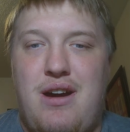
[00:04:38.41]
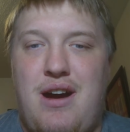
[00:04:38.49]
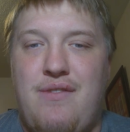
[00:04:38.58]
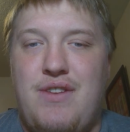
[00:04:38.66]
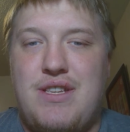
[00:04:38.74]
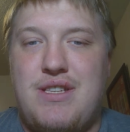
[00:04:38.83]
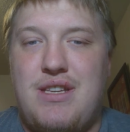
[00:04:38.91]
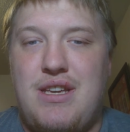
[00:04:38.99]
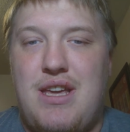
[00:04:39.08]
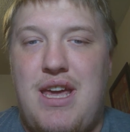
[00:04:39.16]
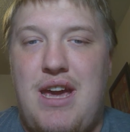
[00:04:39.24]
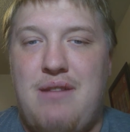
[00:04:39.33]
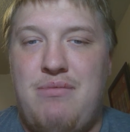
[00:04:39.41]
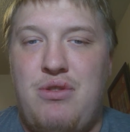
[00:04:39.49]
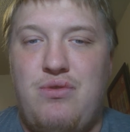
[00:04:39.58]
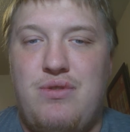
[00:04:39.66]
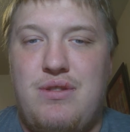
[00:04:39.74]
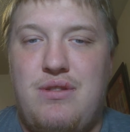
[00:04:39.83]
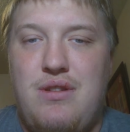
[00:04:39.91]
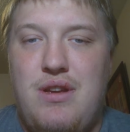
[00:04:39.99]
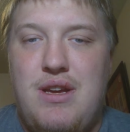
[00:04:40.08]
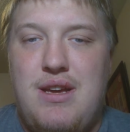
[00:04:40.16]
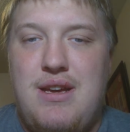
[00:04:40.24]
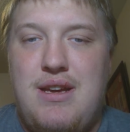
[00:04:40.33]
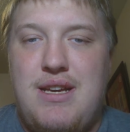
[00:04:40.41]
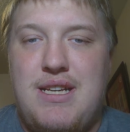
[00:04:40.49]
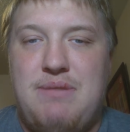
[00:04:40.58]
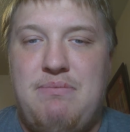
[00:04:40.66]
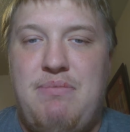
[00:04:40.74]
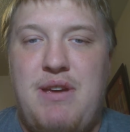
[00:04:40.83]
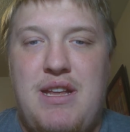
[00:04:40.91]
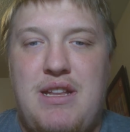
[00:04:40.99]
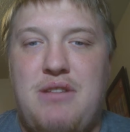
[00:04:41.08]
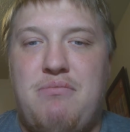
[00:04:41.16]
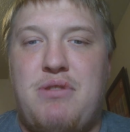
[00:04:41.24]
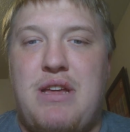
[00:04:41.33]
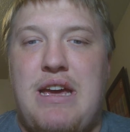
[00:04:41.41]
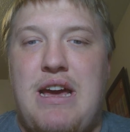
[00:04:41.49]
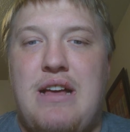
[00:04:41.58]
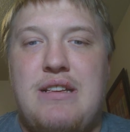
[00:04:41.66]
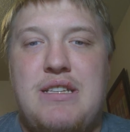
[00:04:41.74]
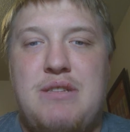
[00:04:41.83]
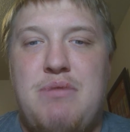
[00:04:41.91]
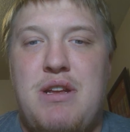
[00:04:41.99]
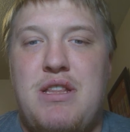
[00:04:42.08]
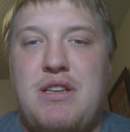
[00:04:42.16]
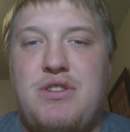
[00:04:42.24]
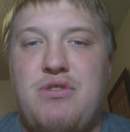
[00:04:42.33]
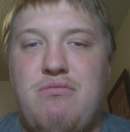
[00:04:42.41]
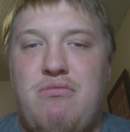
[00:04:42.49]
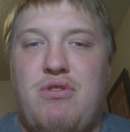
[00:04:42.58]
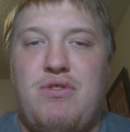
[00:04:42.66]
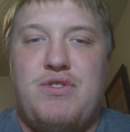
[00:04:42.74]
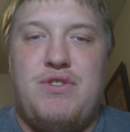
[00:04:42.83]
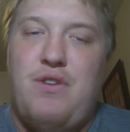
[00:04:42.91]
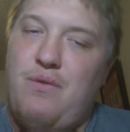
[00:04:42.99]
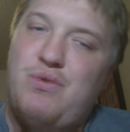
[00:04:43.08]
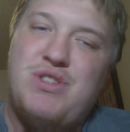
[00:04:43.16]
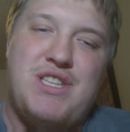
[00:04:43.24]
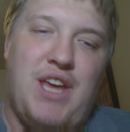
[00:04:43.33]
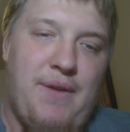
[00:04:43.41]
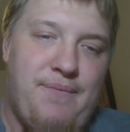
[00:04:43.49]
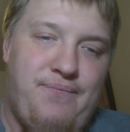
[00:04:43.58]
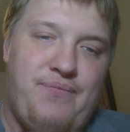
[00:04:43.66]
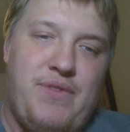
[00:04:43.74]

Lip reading: Obviously, Cam Newton has been in the playoffs. He's been to the Super Bowl, so we'll see. And